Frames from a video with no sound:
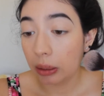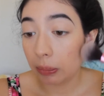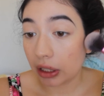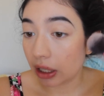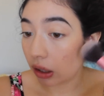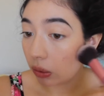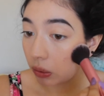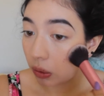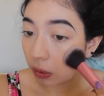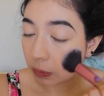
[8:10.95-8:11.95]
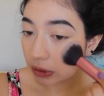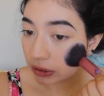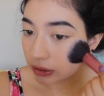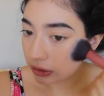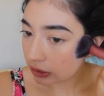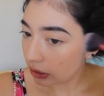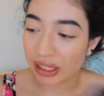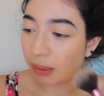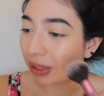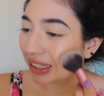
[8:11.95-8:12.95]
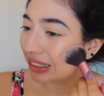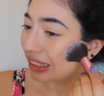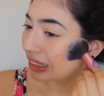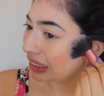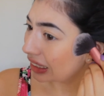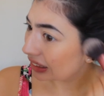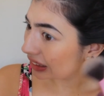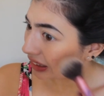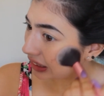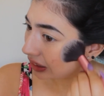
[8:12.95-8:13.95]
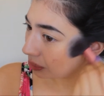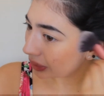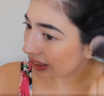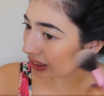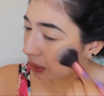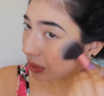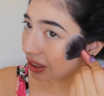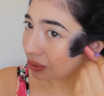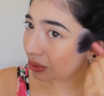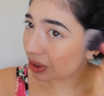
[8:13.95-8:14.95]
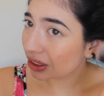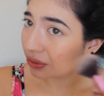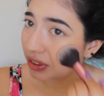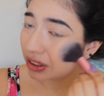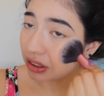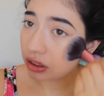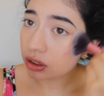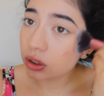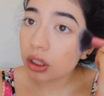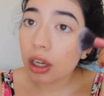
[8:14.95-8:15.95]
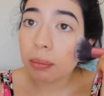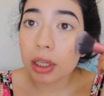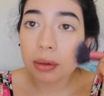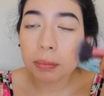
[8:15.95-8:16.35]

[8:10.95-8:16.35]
but I don't know because like, I'm like kinda hesitant because I'm like, what if it doesn't look good on me?